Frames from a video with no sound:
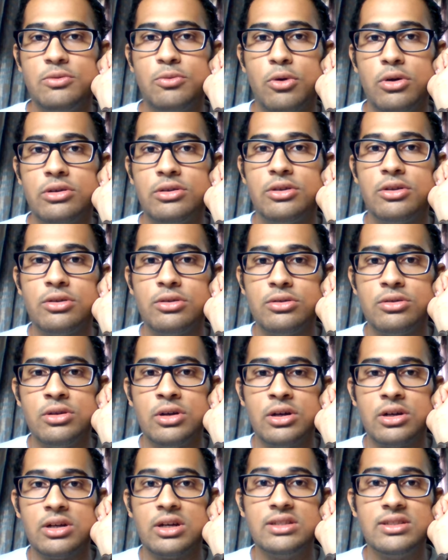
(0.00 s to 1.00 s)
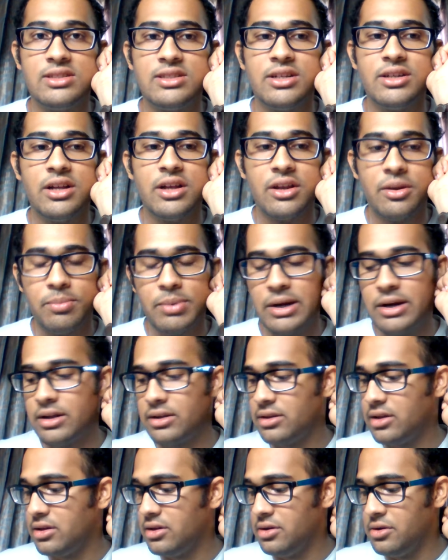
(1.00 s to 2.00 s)
want to consider
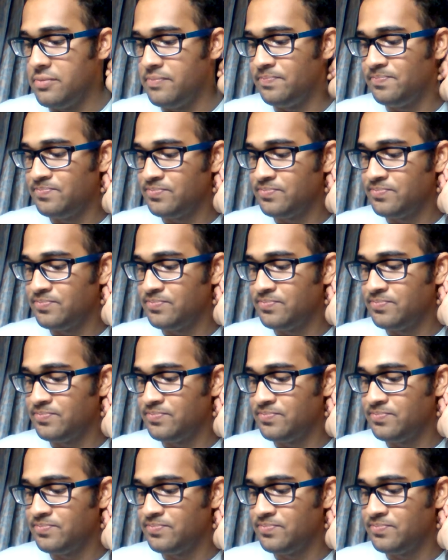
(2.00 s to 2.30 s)
repeating the year.